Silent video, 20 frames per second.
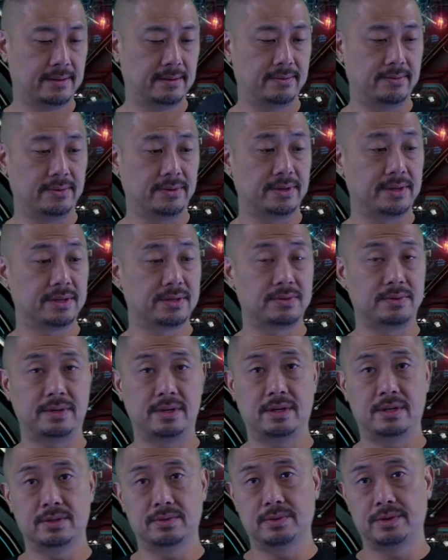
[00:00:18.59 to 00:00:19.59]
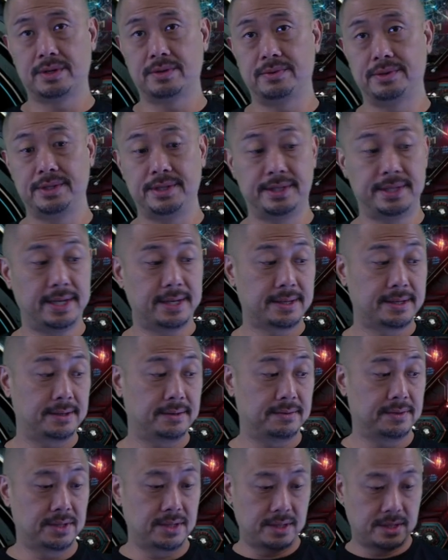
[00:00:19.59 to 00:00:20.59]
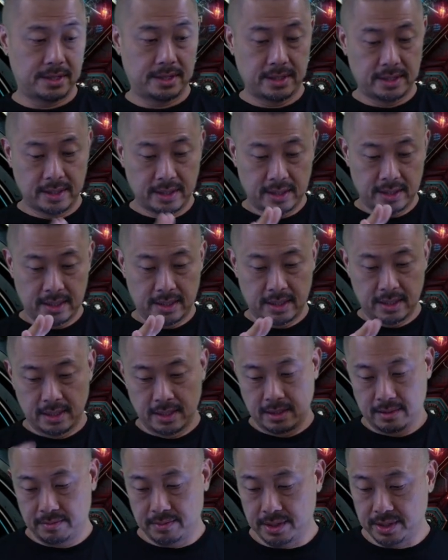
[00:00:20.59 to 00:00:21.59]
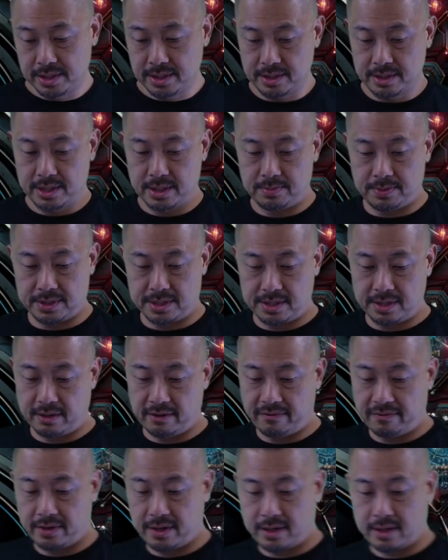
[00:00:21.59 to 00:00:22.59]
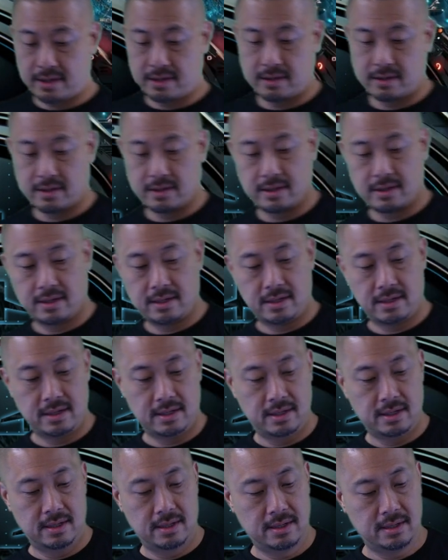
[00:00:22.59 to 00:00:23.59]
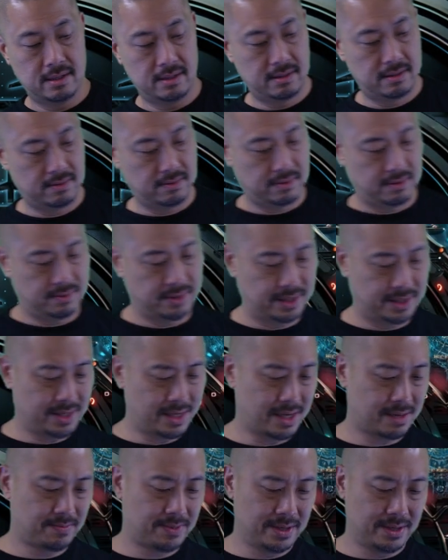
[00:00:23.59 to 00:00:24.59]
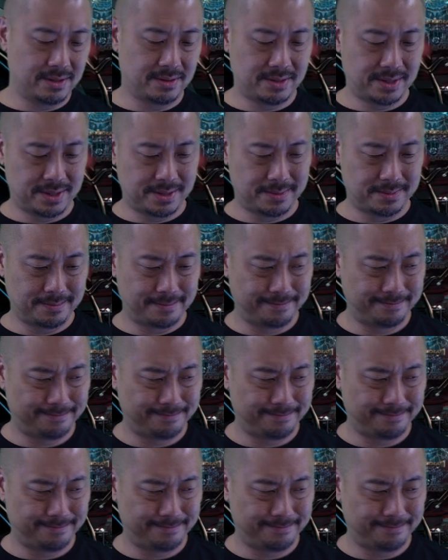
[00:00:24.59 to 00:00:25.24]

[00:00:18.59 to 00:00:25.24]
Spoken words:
Wore this when I was working with detectives. Mission specific. On my tack belts.